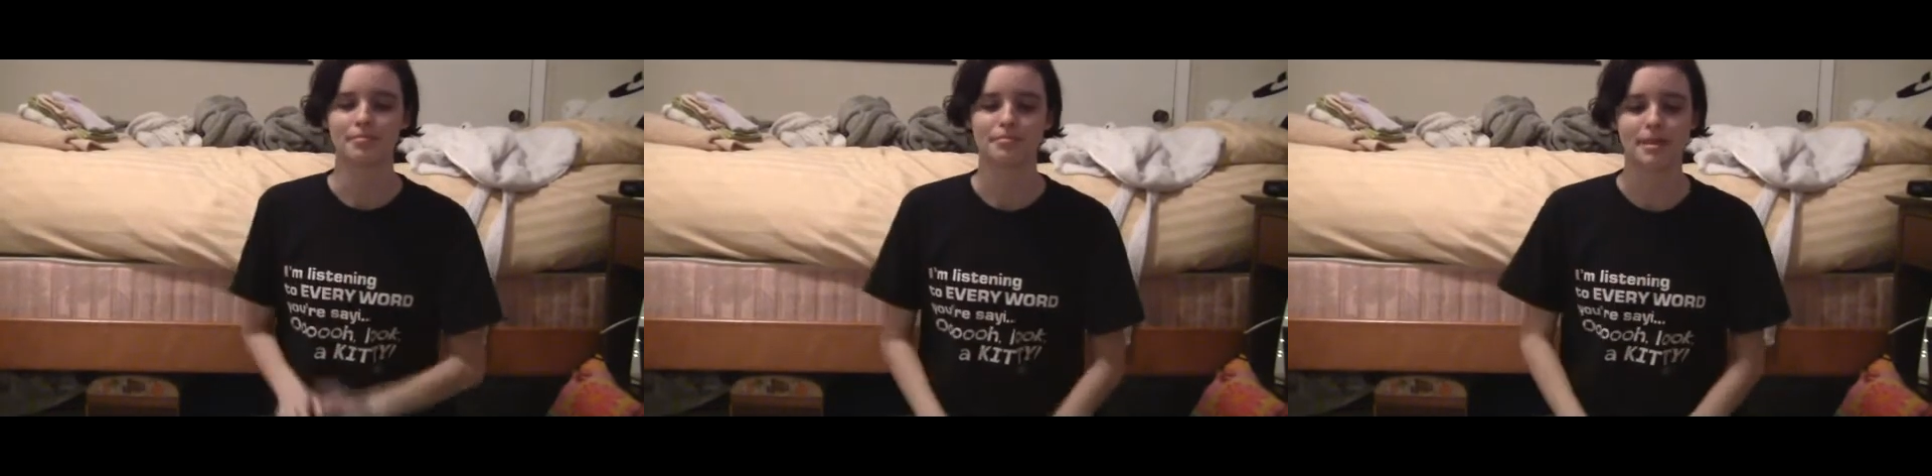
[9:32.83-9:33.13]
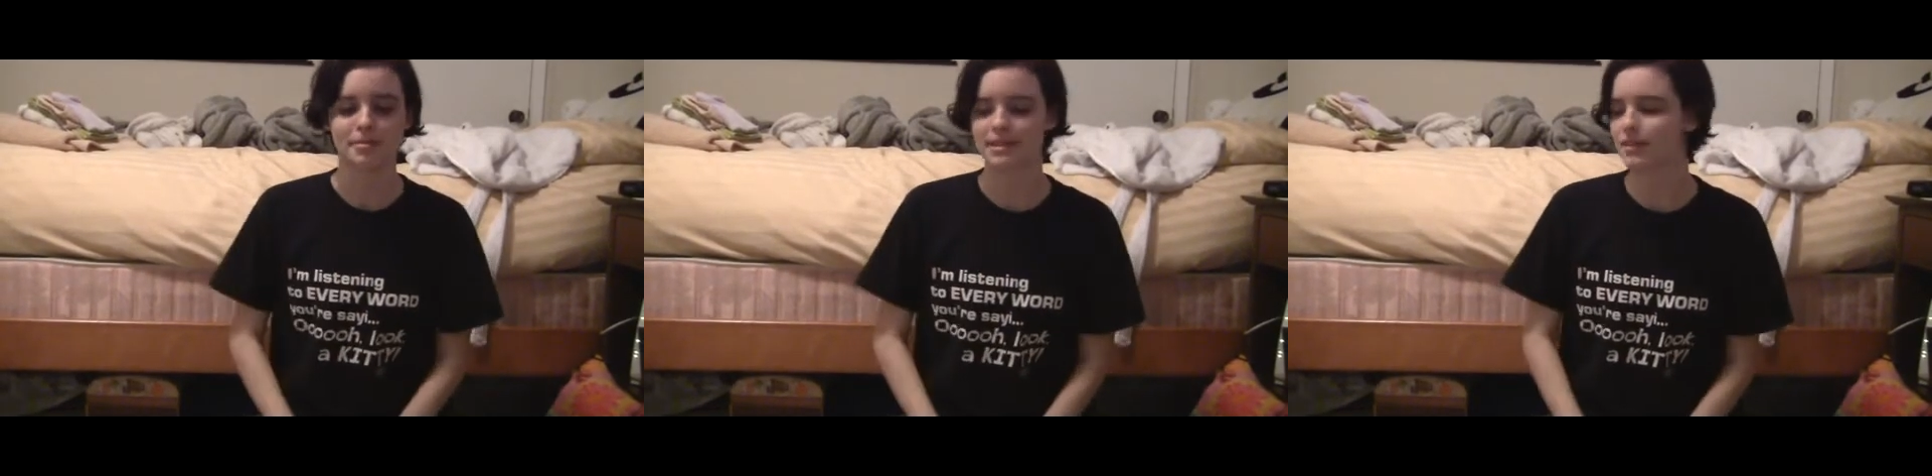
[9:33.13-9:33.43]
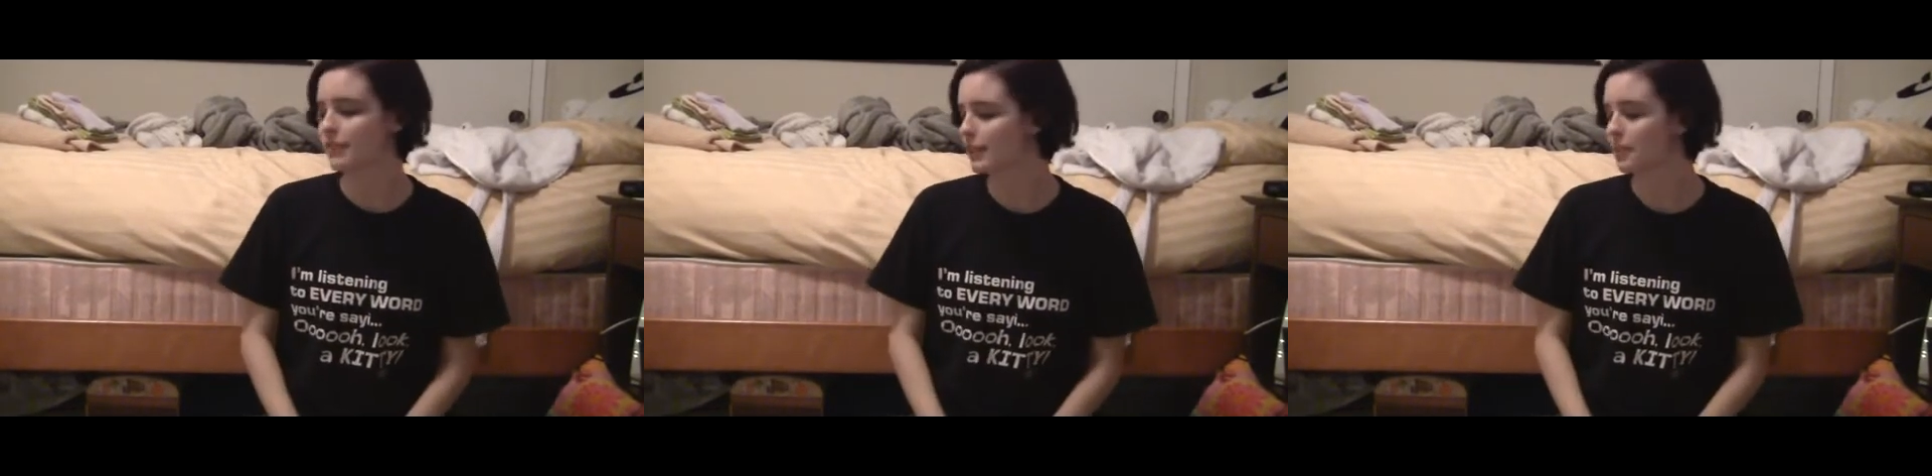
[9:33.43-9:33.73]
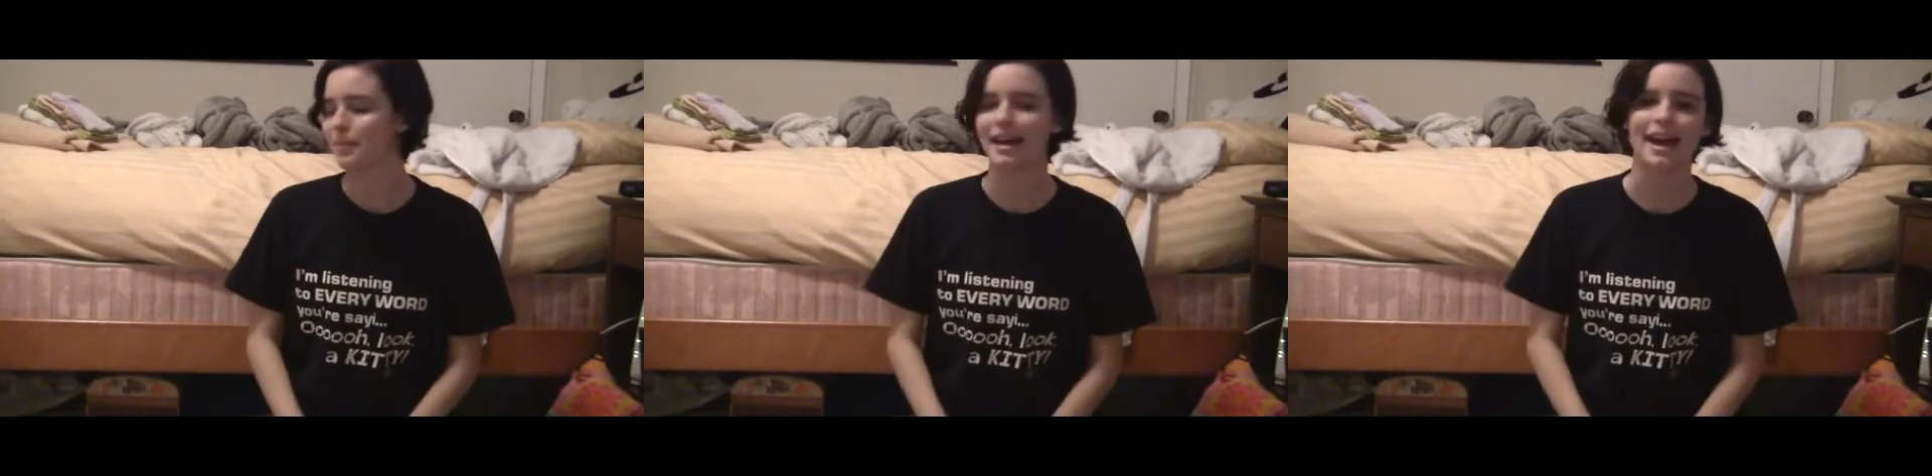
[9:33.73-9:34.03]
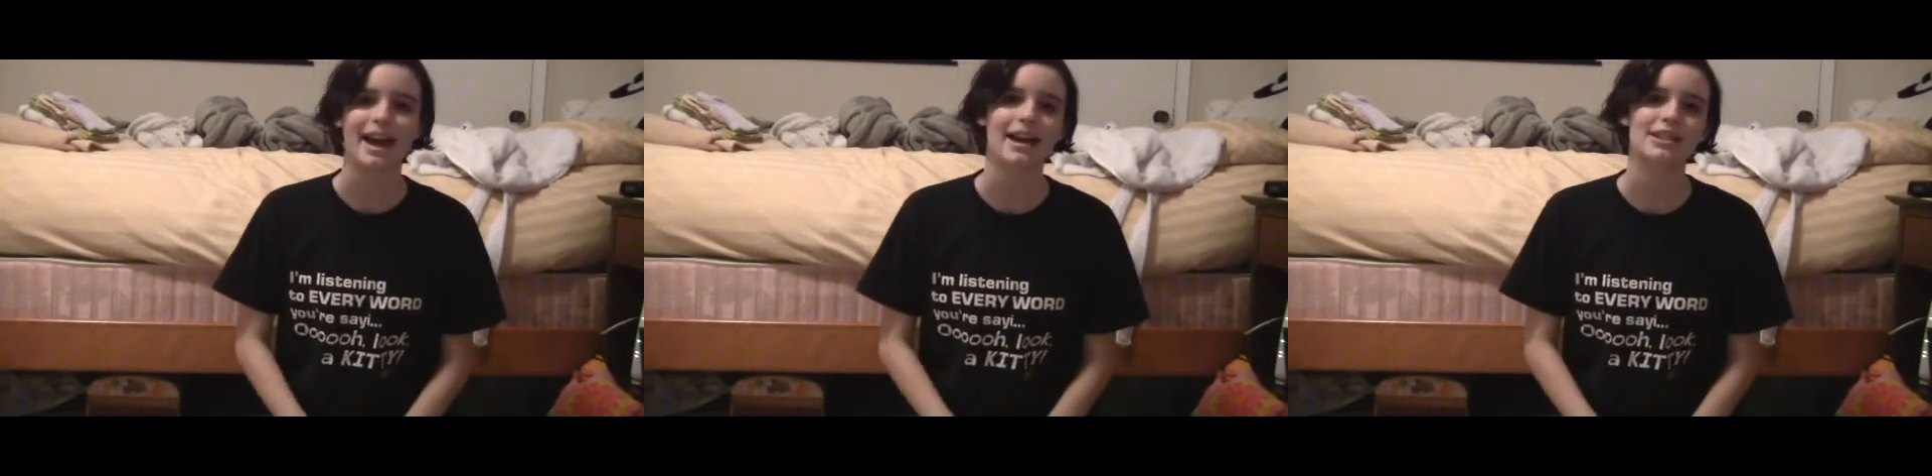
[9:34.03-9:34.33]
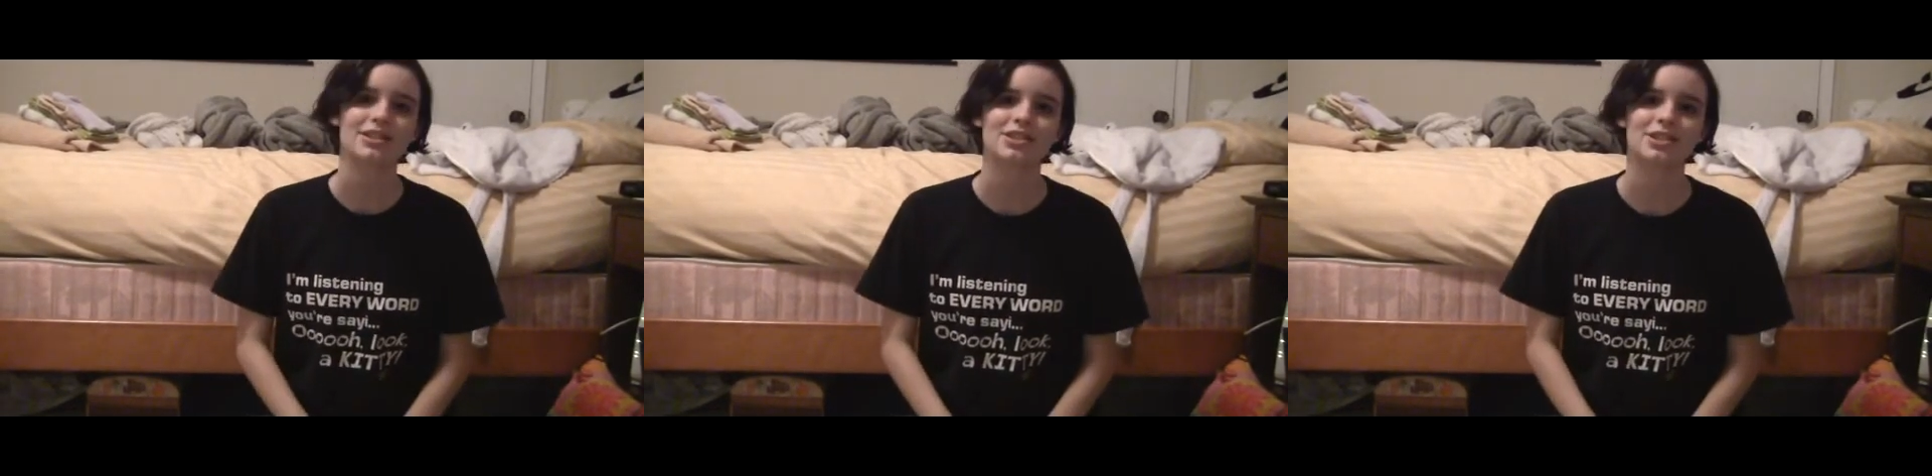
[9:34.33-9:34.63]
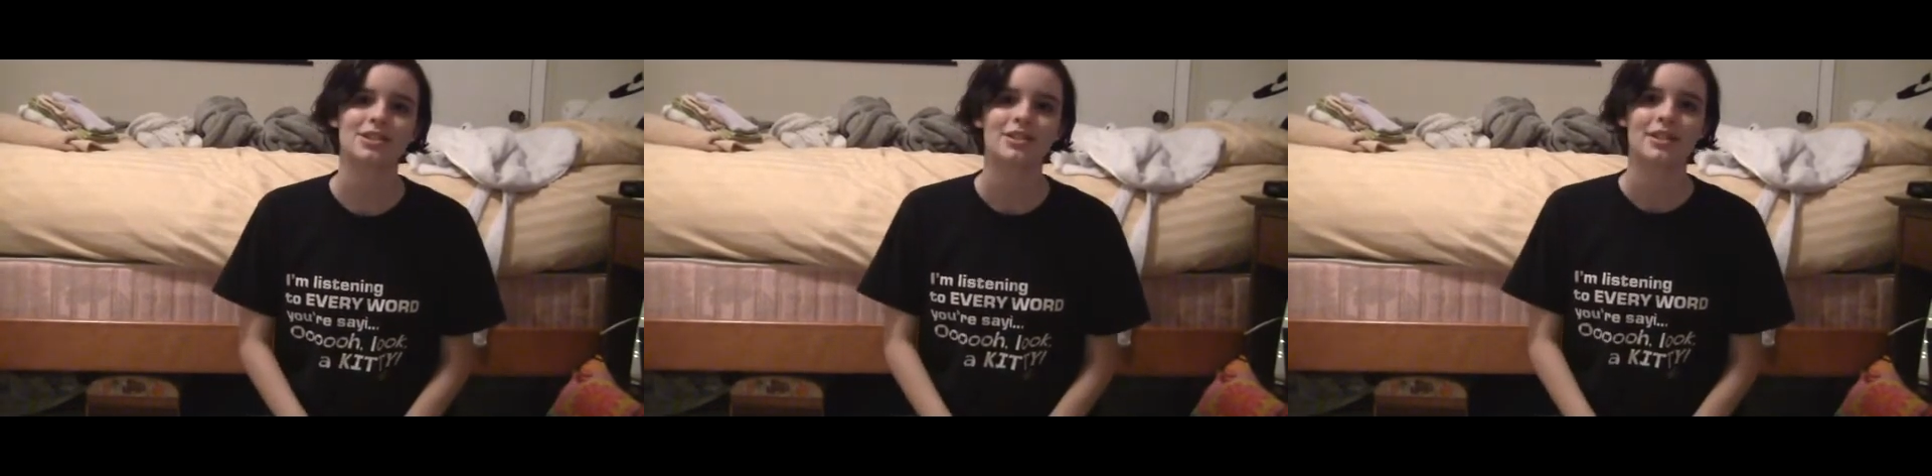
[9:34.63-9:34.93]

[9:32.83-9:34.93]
Make myself a little patch.